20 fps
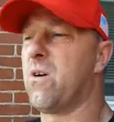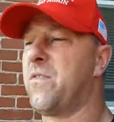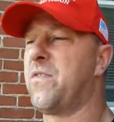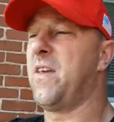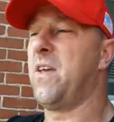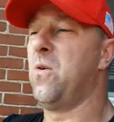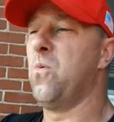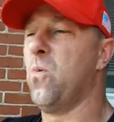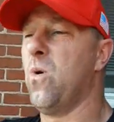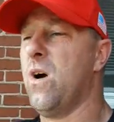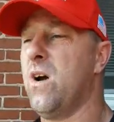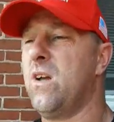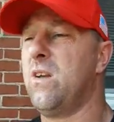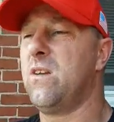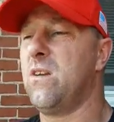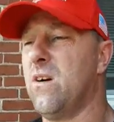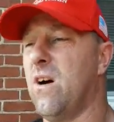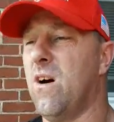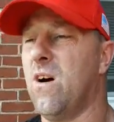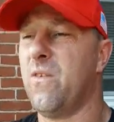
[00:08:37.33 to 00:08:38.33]
They
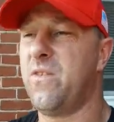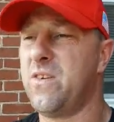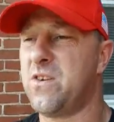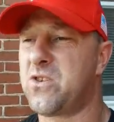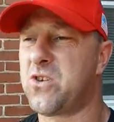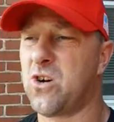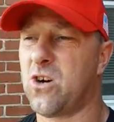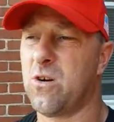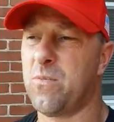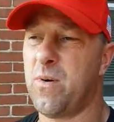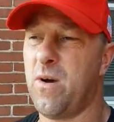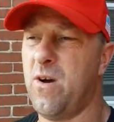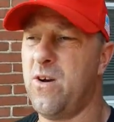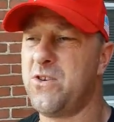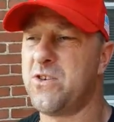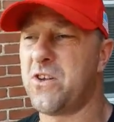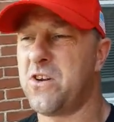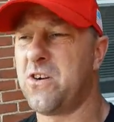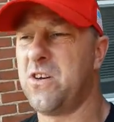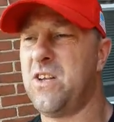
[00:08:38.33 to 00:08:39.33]
want all these
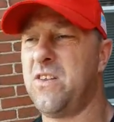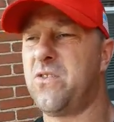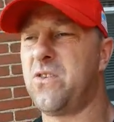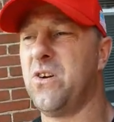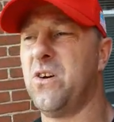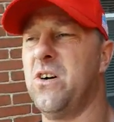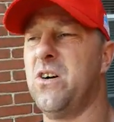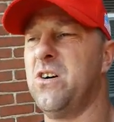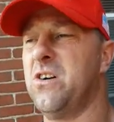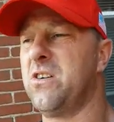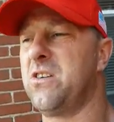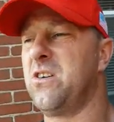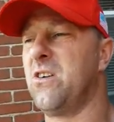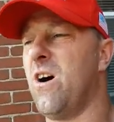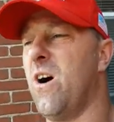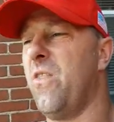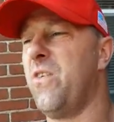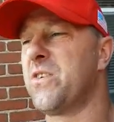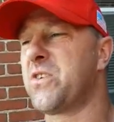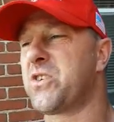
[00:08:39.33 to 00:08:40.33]
turbos underneath the hood and
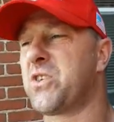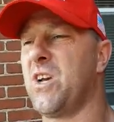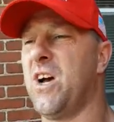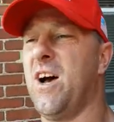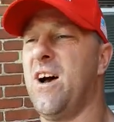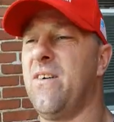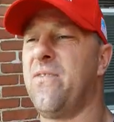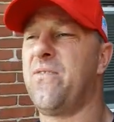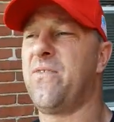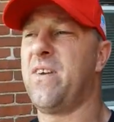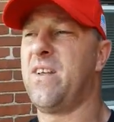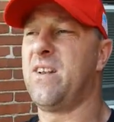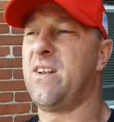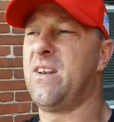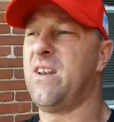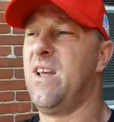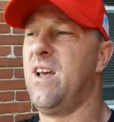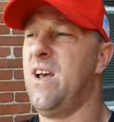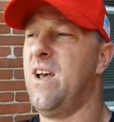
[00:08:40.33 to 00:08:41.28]
all this stuff, and